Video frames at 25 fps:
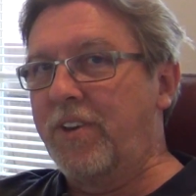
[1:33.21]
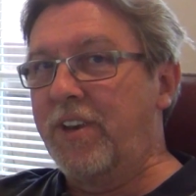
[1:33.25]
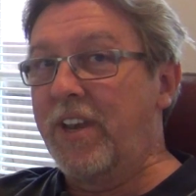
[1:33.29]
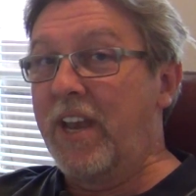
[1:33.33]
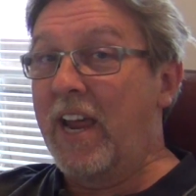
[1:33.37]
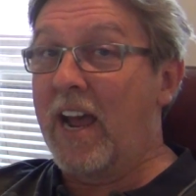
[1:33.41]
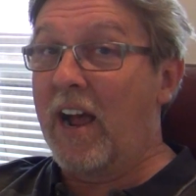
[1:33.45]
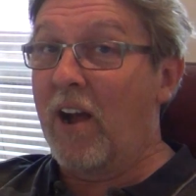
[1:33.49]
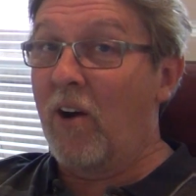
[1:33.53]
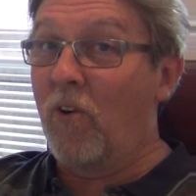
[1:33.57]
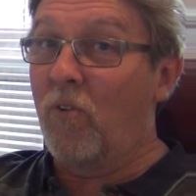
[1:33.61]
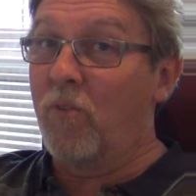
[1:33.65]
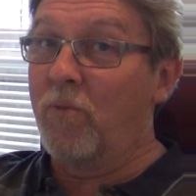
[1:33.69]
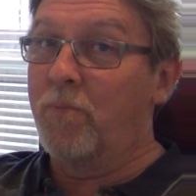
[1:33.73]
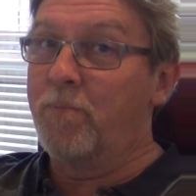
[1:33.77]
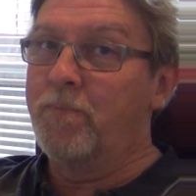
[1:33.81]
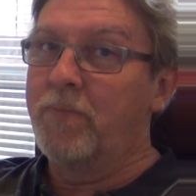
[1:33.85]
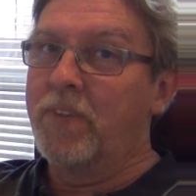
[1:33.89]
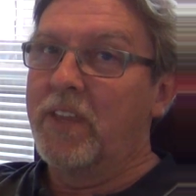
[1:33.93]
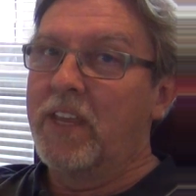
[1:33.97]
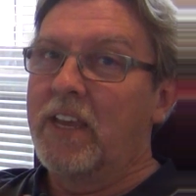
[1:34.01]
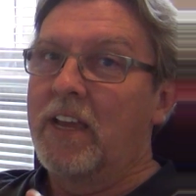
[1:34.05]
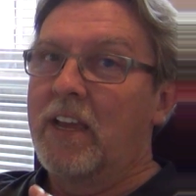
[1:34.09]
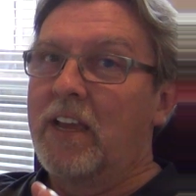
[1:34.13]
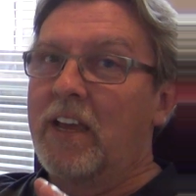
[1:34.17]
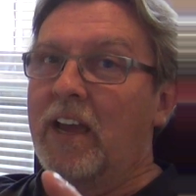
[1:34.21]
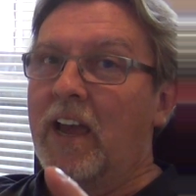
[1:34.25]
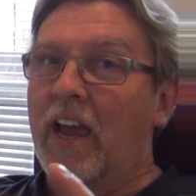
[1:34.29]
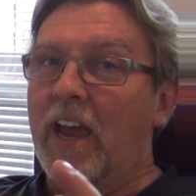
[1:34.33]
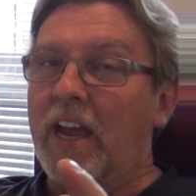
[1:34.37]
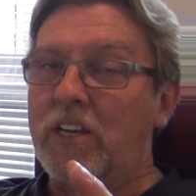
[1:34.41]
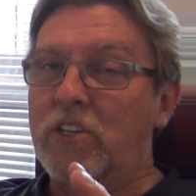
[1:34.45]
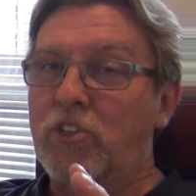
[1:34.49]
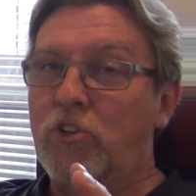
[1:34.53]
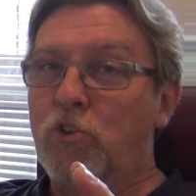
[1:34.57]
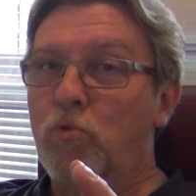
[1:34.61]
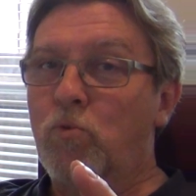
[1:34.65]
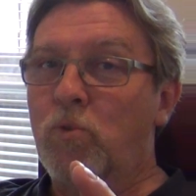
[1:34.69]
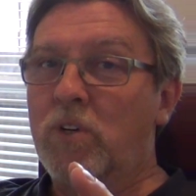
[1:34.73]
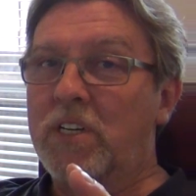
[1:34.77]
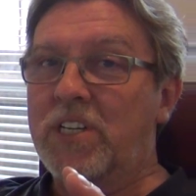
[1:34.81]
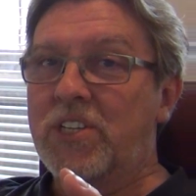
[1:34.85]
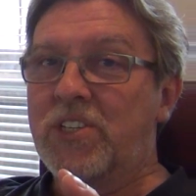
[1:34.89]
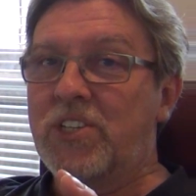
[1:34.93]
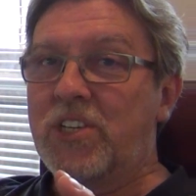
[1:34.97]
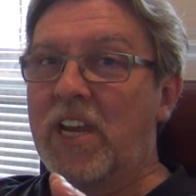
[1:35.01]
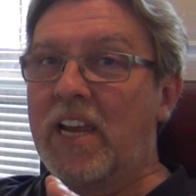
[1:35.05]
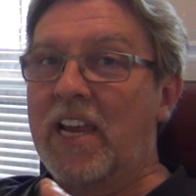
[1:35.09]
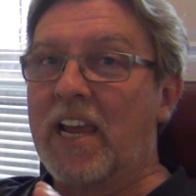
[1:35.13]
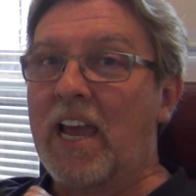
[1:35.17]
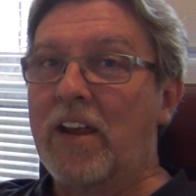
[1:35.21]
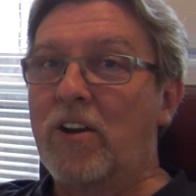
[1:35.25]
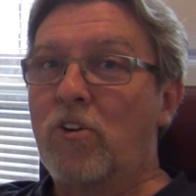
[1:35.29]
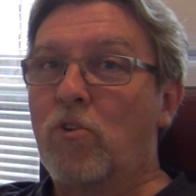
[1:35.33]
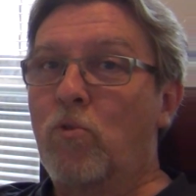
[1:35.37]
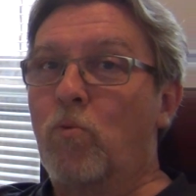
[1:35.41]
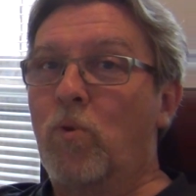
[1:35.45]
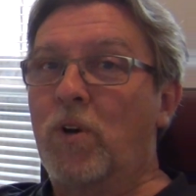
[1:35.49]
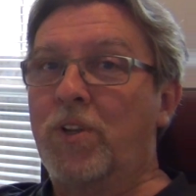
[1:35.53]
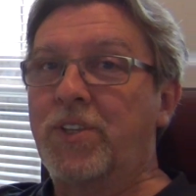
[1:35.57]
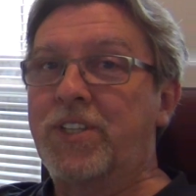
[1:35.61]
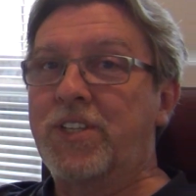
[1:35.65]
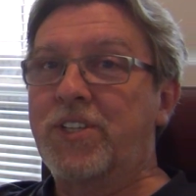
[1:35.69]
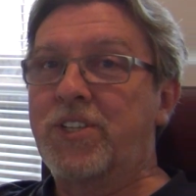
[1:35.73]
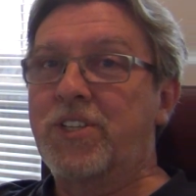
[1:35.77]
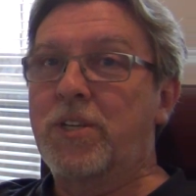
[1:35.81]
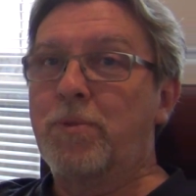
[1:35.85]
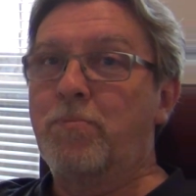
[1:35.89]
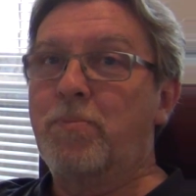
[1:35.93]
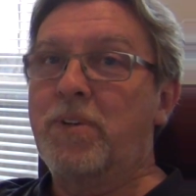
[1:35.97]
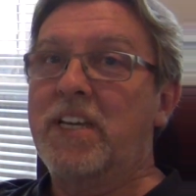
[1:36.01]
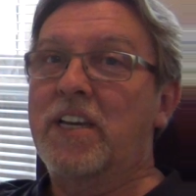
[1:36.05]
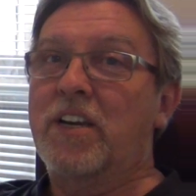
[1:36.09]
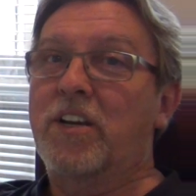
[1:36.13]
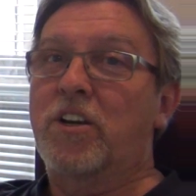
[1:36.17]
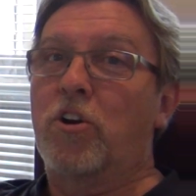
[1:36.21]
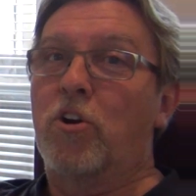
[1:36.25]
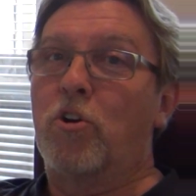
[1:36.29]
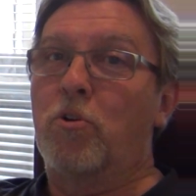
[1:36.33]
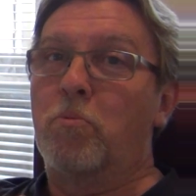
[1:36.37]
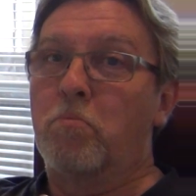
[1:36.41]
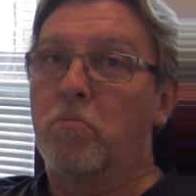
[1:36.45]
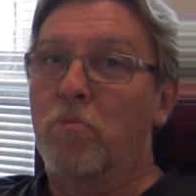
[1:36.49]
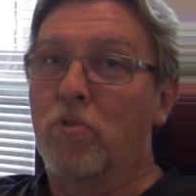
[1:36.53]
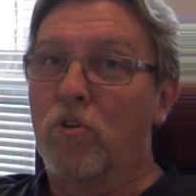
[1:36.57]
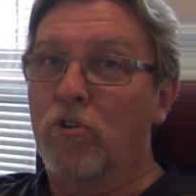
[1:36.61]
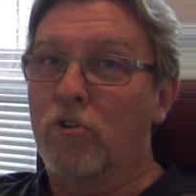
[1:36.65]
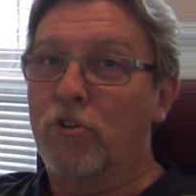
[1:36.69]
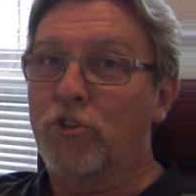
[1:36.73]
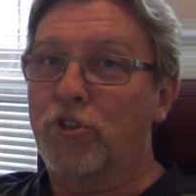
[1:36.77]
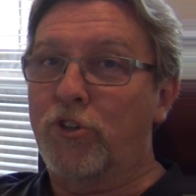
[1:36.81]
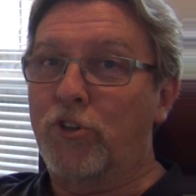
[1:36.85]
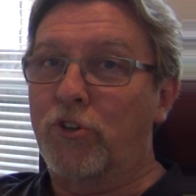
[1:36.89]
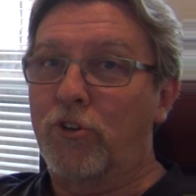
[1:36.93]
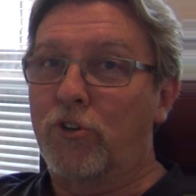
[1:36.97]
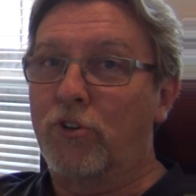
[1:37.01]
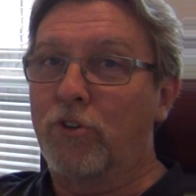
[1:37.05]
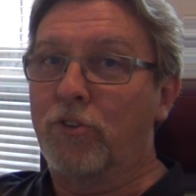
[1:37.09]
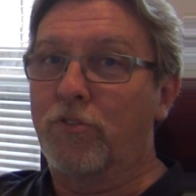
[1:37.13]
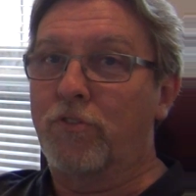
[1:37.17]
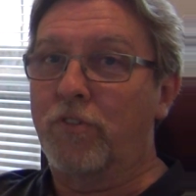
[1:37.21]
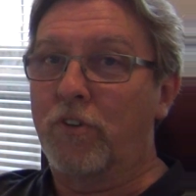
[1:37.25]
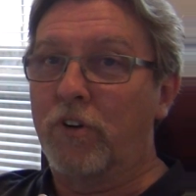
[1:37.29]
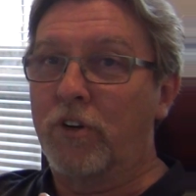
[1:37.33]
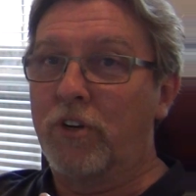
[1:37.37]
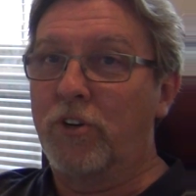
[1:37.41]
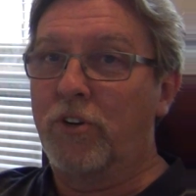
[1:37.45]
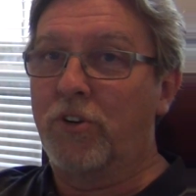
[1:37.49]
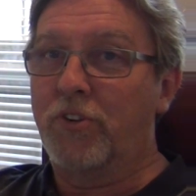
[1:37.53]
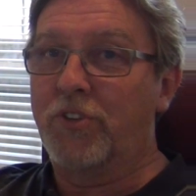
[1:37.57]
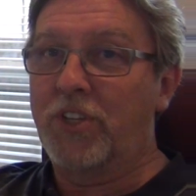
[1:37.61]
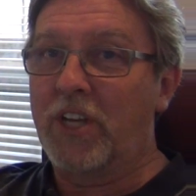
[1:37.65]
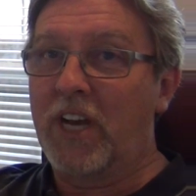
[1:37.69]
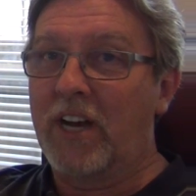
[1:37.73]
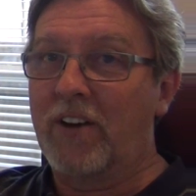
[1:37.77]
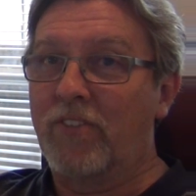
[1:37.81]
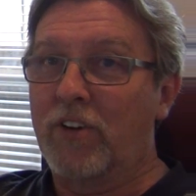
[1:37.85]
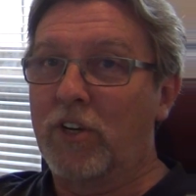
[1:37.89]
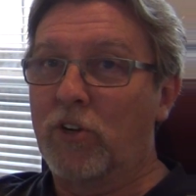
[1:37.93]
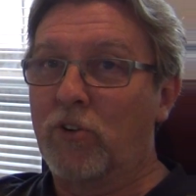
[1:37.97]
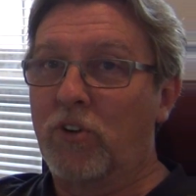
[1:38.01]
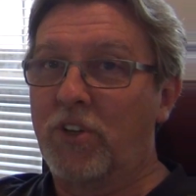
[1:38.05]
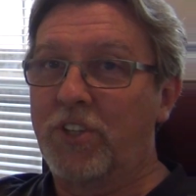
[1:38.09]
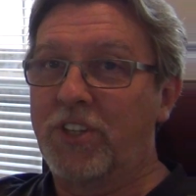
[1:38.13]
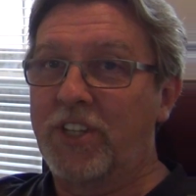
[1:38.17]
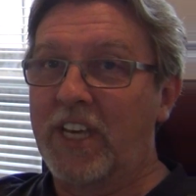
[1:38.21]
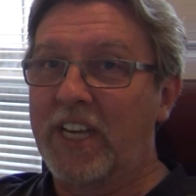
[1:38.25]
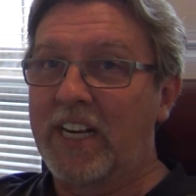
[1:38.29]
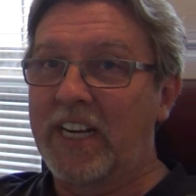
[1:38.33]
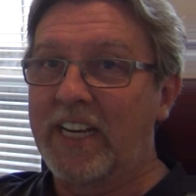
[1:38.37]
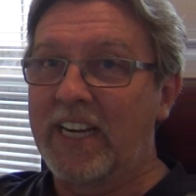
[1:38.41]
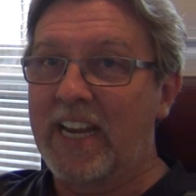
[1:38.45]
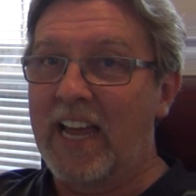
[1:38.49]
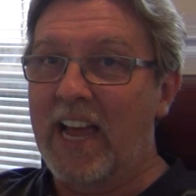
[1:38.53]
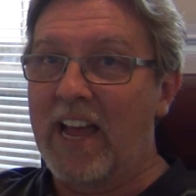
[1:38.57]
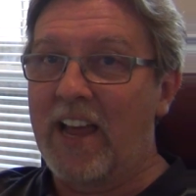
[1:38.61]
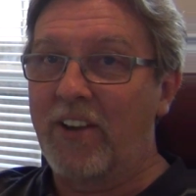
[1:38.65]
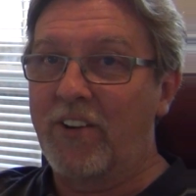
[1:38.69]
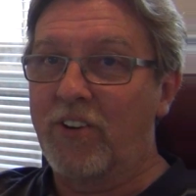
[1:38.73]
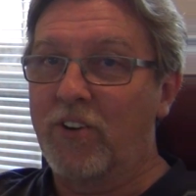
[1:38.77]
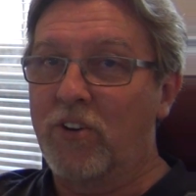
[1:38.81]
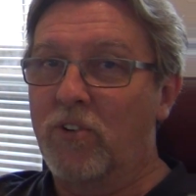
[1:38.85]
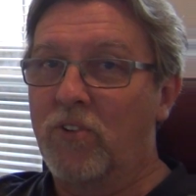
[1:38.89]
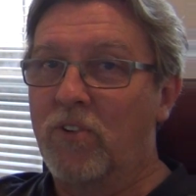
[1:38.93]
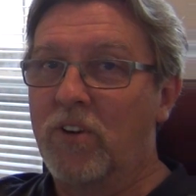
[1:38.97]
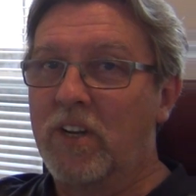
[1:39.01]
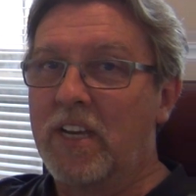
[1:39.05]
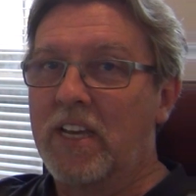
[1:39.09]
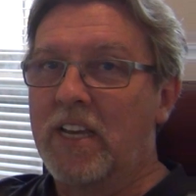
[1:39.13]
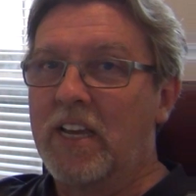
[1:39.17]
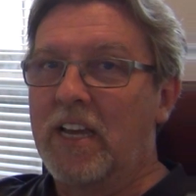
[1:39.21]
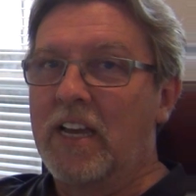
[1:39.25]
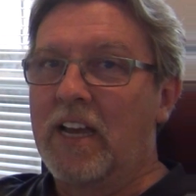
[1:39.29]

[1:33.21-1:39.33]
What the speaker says: Now, I do want to say I don't want this to be a commercial for Il Tavolo Italiano,